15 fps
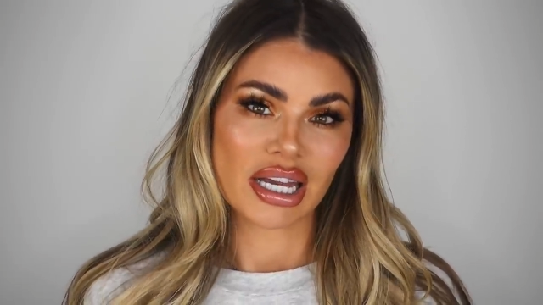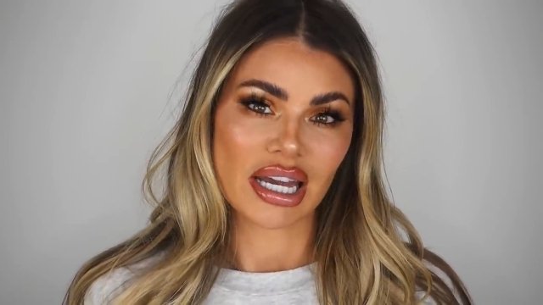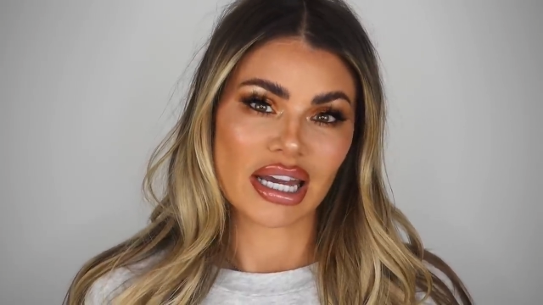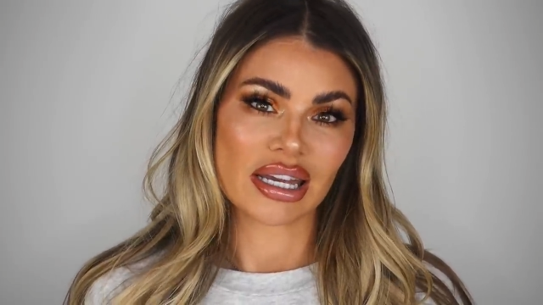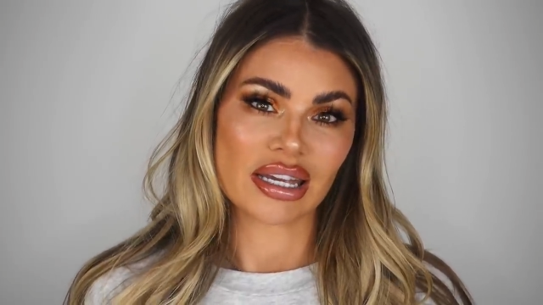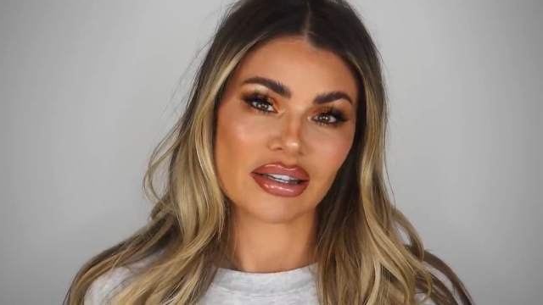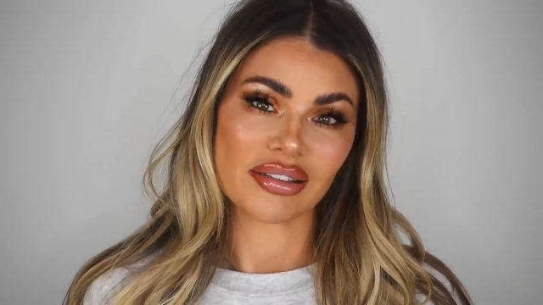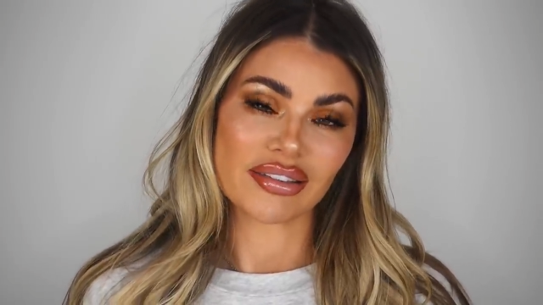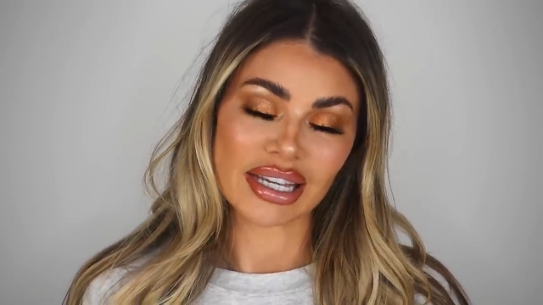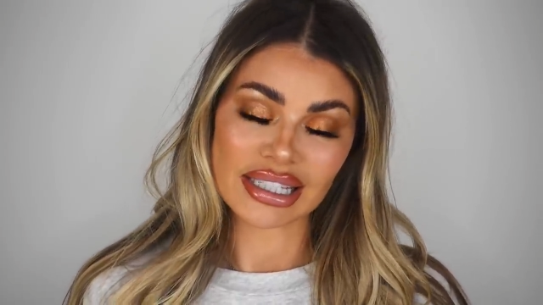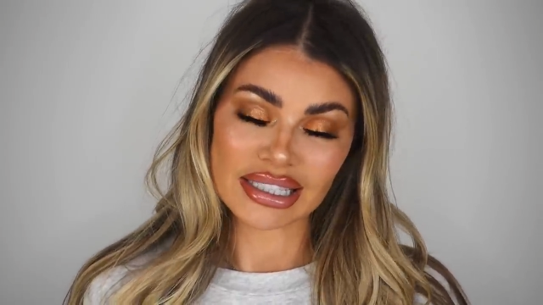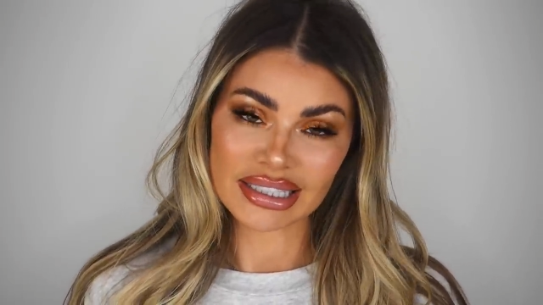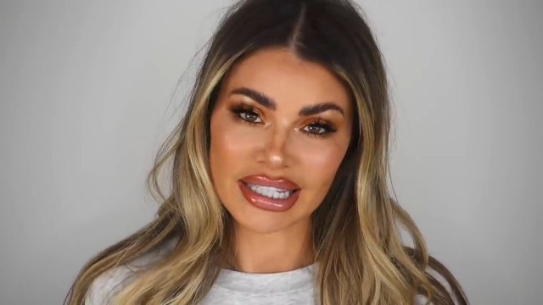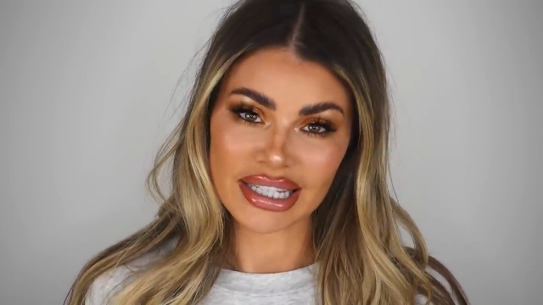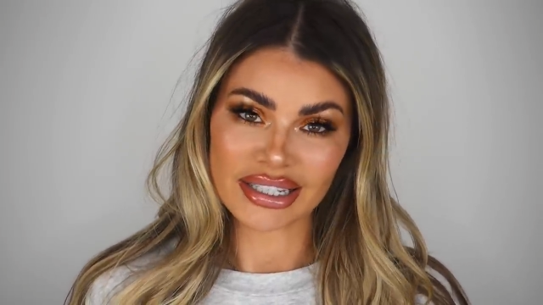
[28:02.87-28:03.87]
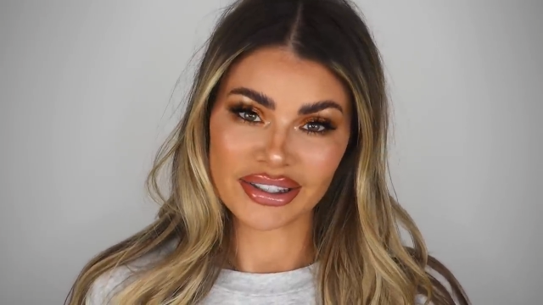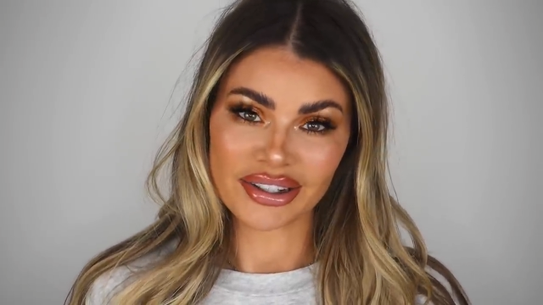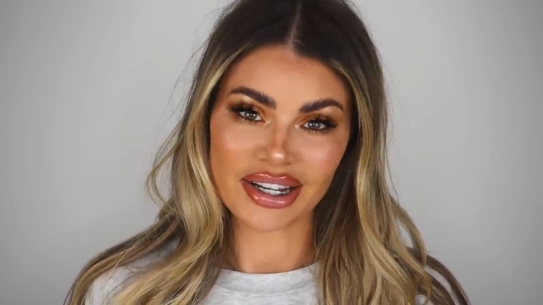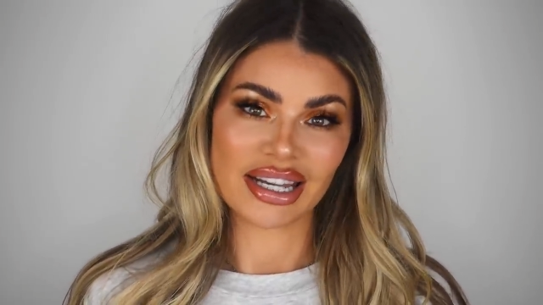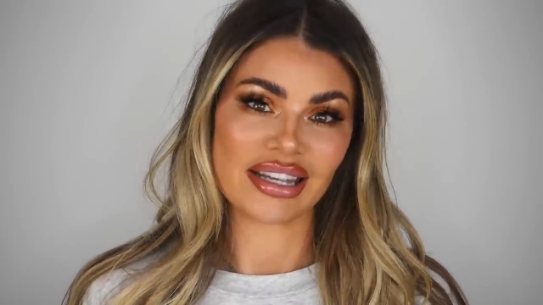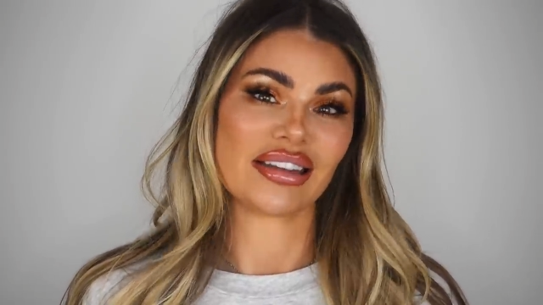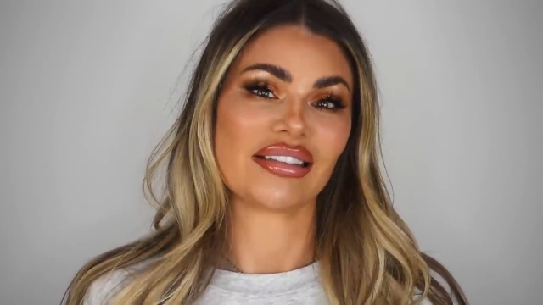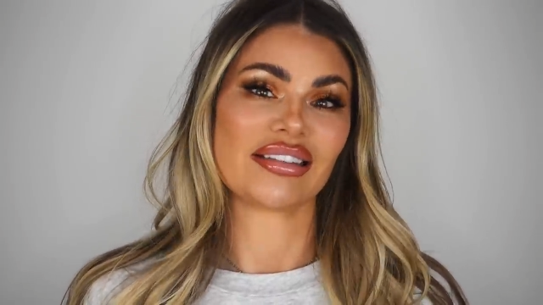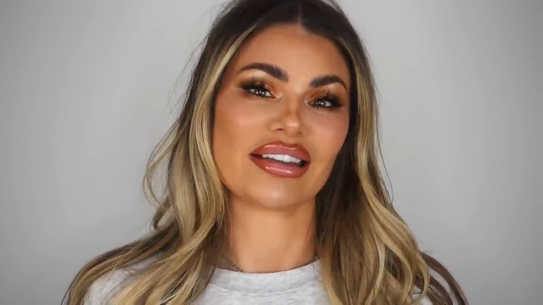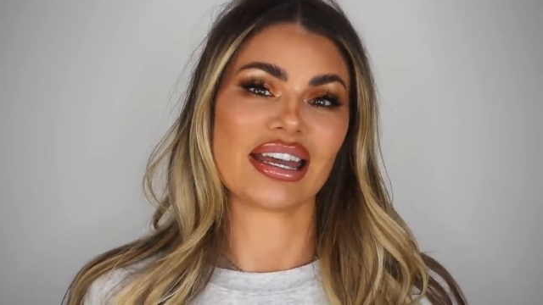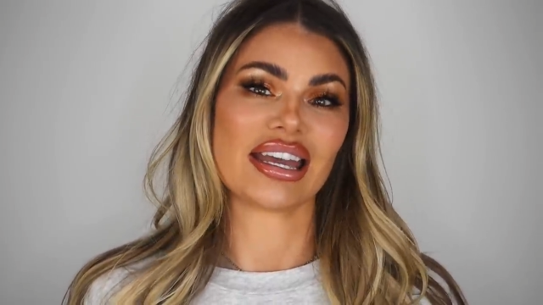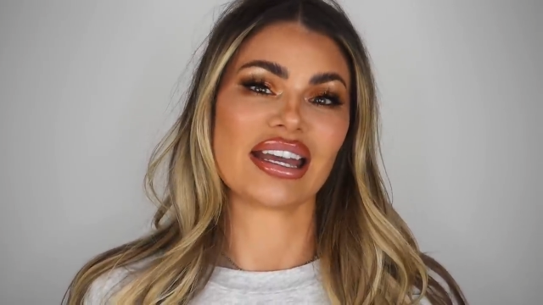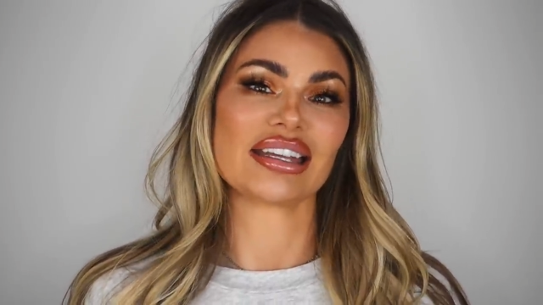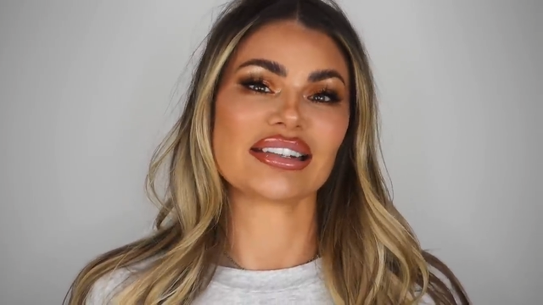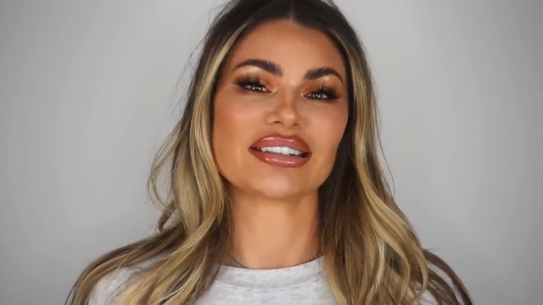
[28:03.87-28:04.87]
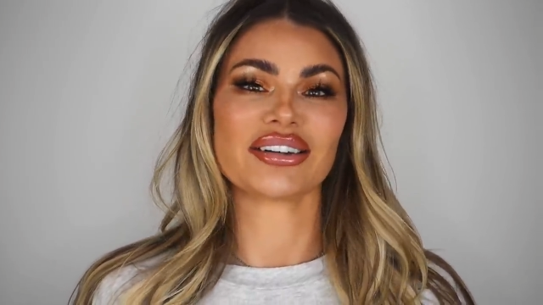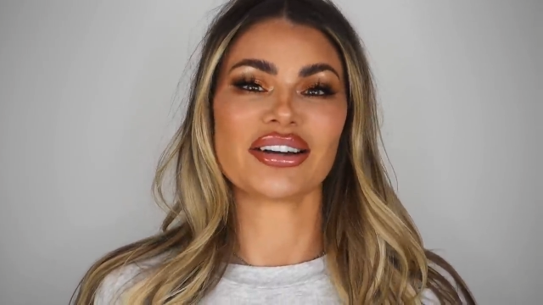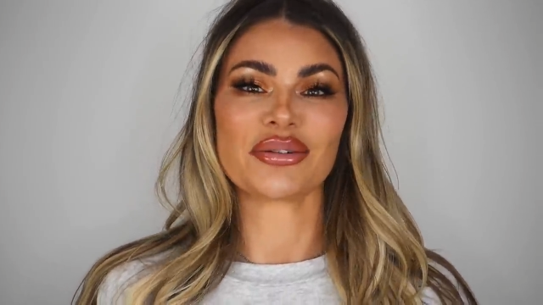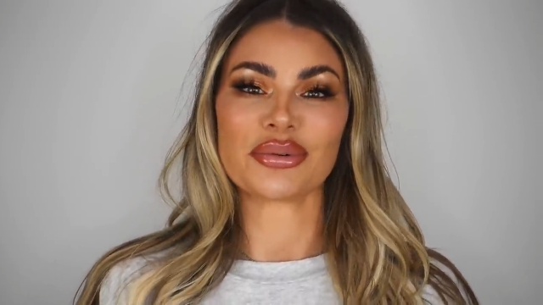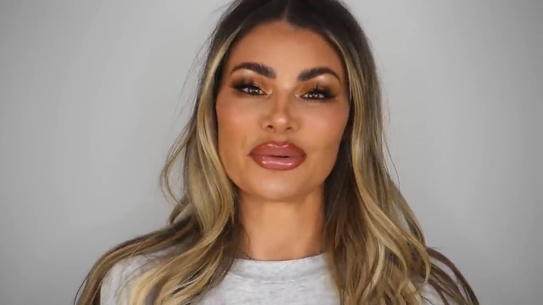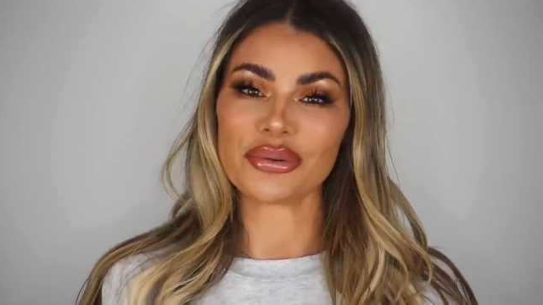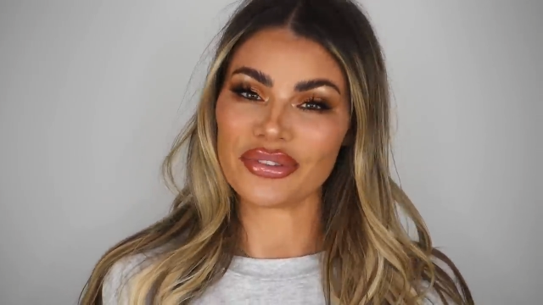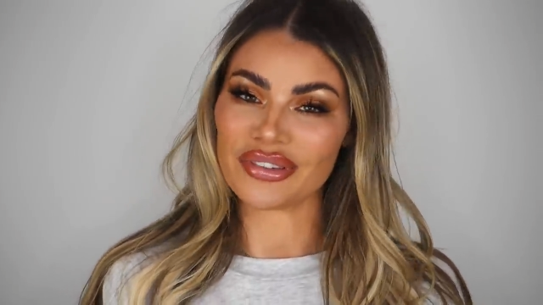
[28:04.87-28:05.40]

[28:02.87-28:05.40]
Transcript: and take care, guys, and I will